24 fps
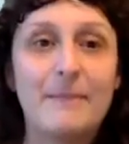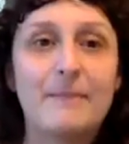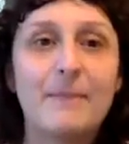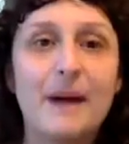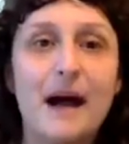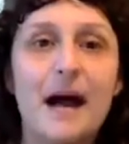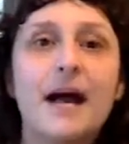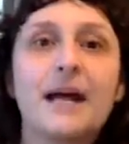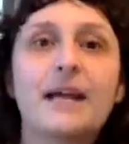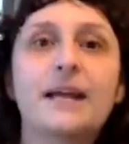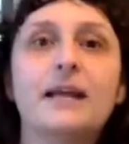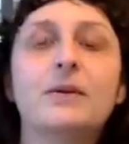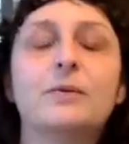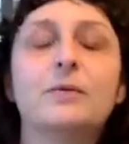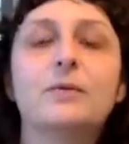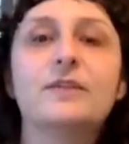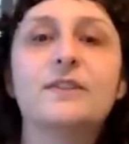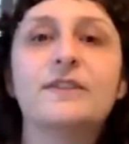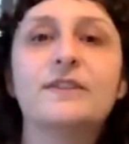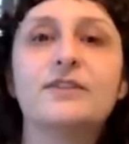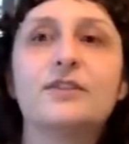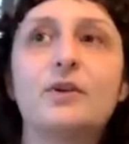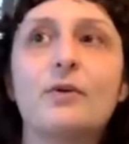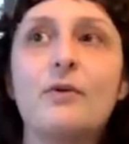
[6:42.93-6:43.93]
body
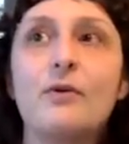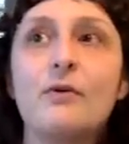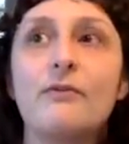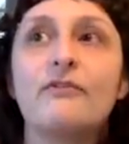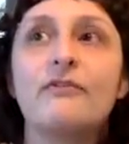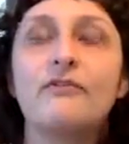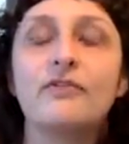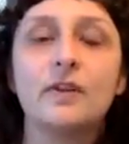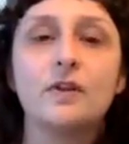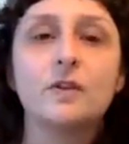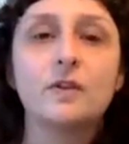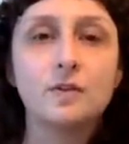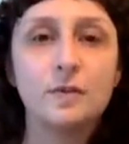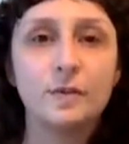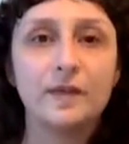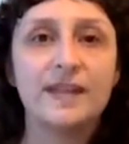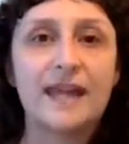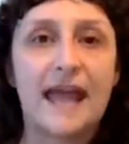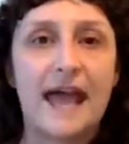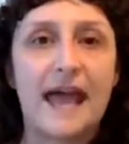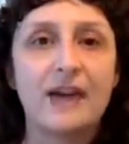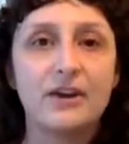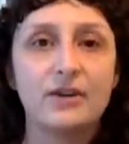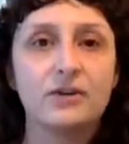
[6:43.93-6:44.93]
was so filled
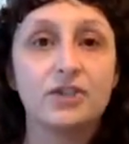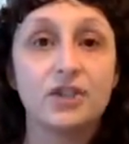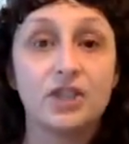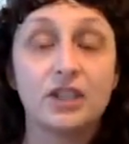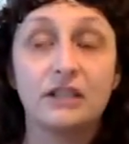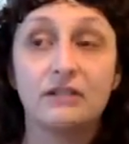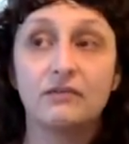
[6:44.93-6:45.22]
with energy.